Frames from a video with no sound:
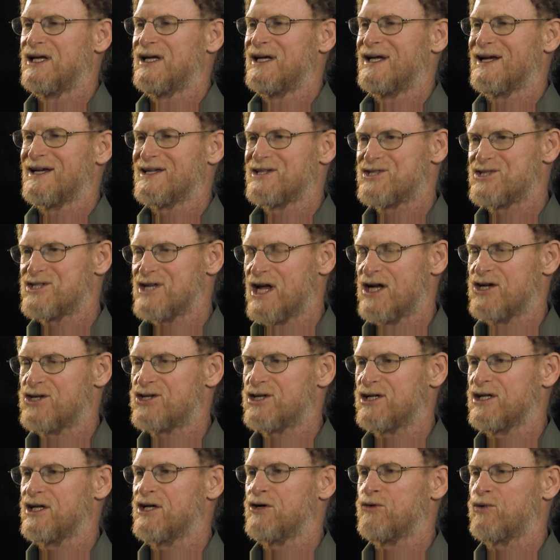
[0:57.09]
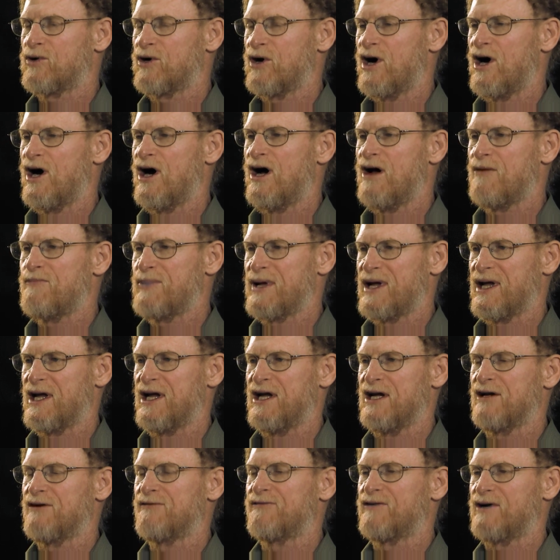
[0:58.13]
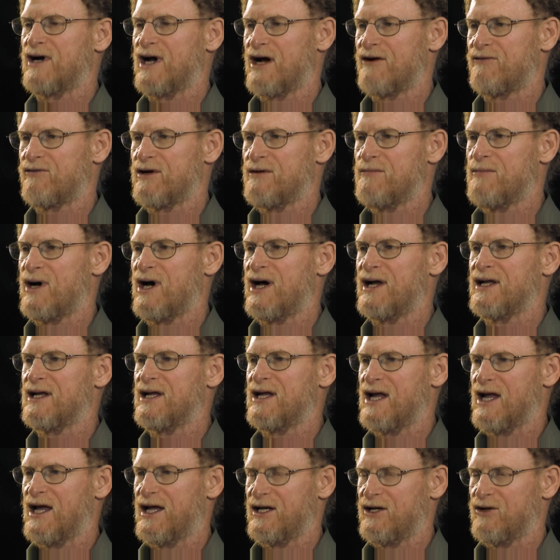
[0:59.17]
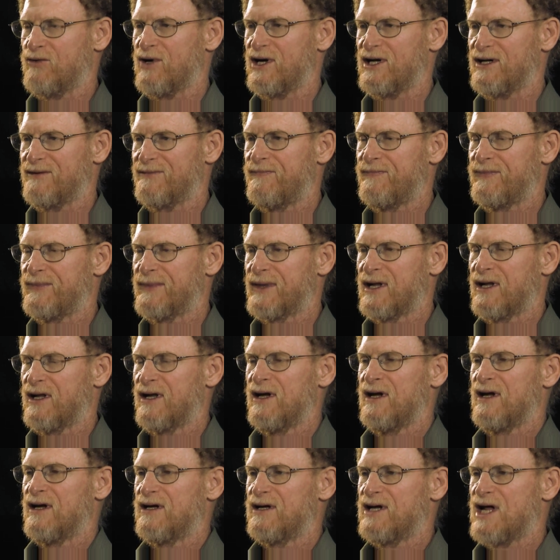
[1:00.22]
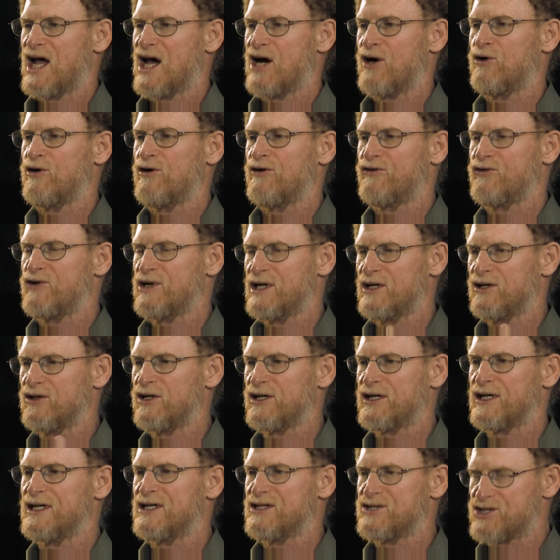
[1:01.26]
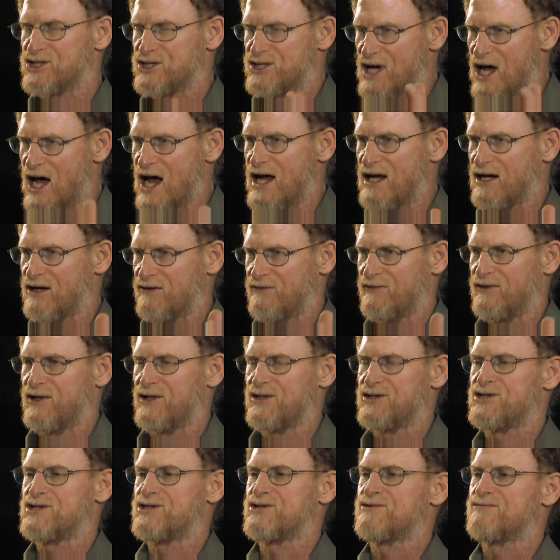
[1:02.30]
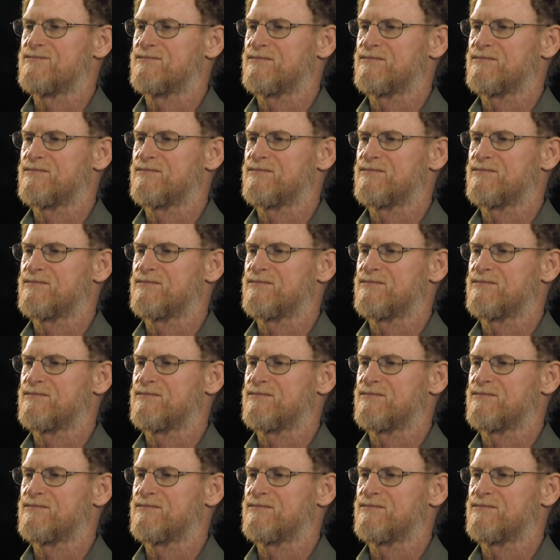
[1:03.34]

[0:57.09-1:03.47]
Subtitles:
Essentially, we're all paying for everybody anyway. Now, if we look inside of this